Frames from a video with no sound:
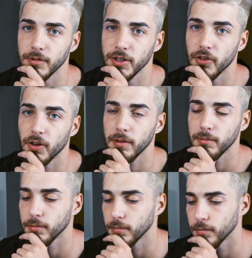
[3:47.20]
Is that right?
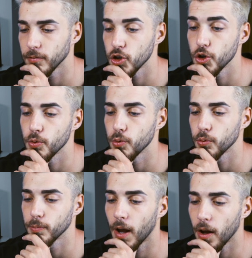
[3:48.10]

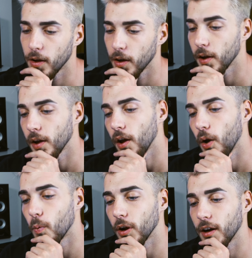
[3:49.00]
Shum...
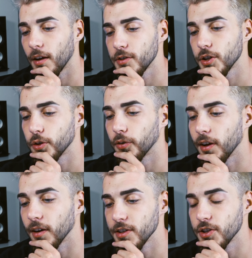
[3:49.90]
What allows you to
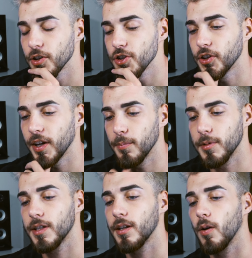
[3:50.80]
realize your
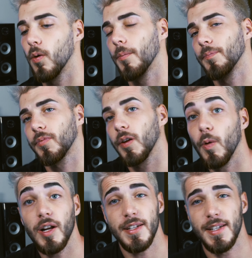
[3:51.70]
dreams?
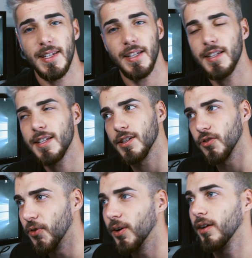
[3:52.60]
Well, as I said, this
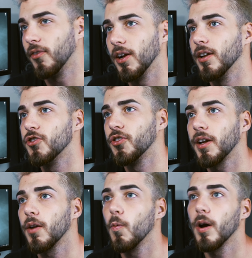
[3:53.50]
is really, really
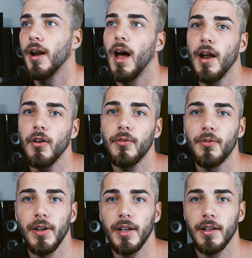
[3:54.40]
tricky one. I don't
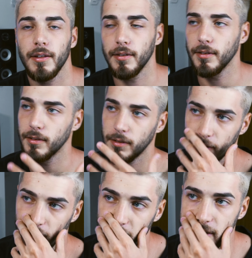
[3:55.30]
think
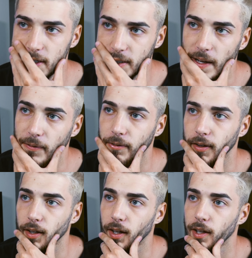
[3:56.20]
there is
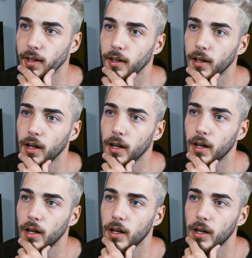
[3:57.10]
something like
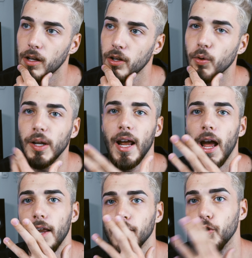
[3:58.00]
you can
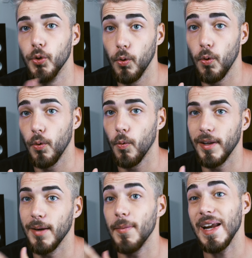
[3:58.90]
do
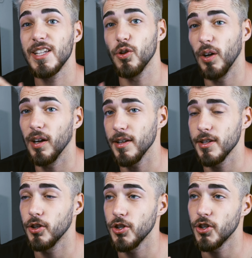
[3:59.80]
that makes you realize your